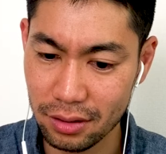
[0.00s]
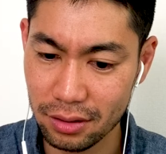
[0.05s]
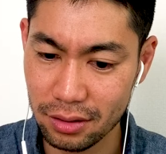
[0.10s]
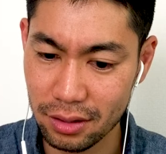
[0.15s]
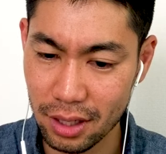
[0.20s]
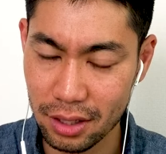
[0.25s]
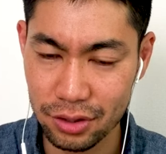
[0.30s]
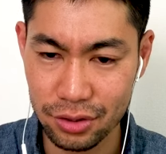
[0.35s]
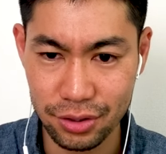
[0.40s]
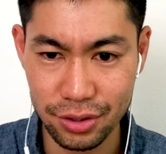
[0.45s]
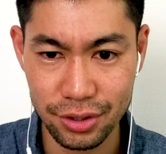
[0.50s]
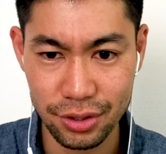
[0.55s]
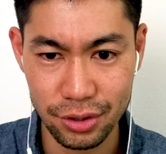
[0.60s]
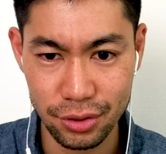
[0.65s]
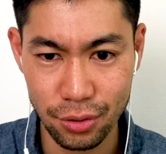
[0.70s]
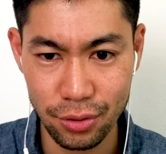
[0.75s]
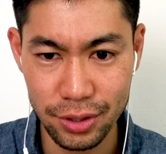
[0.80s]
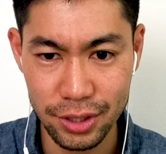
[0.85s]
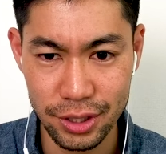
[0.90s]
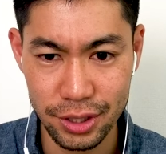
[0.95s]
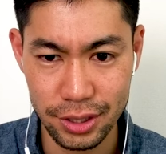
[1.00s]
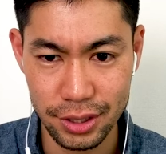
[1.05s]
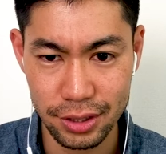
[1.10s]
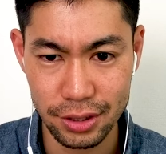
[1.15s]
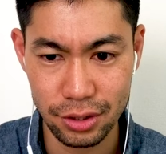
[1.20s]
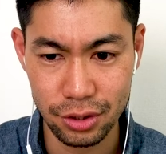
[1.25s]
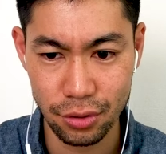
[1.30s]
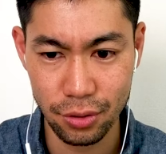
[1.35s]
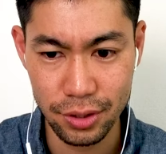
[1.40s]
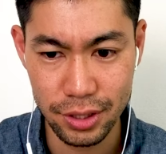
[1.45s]
dangerous
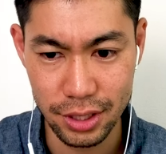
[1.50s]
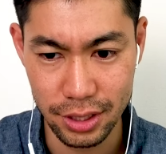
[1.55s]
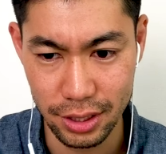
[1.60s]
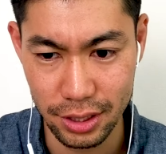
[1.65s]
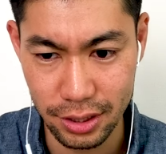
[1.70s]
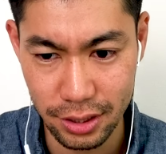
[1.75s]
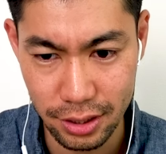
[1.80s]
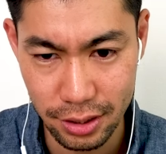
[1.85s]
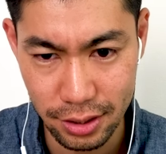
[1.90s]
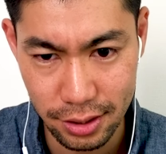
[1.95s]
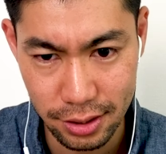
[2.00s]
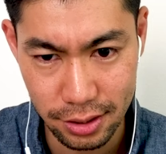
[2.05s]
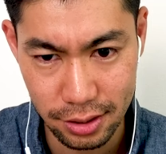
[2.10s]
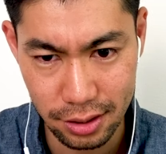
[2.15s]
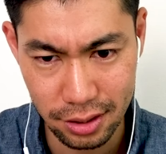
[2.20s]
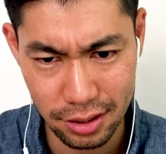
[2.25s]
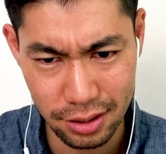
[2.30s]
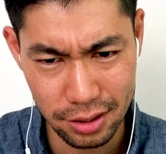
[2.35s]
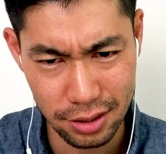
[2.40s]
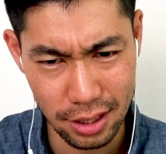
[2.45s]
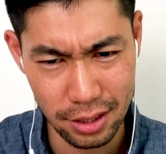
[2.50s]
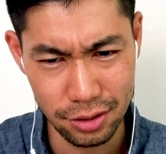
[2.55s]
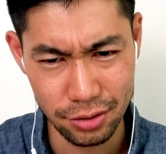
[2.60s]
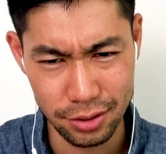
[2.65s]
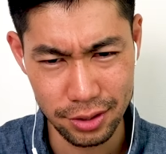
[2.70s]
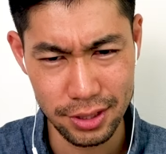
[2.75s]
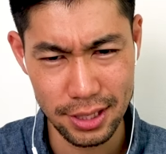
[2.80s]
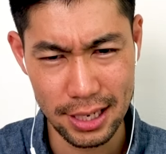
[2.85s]
choices. Is dangerous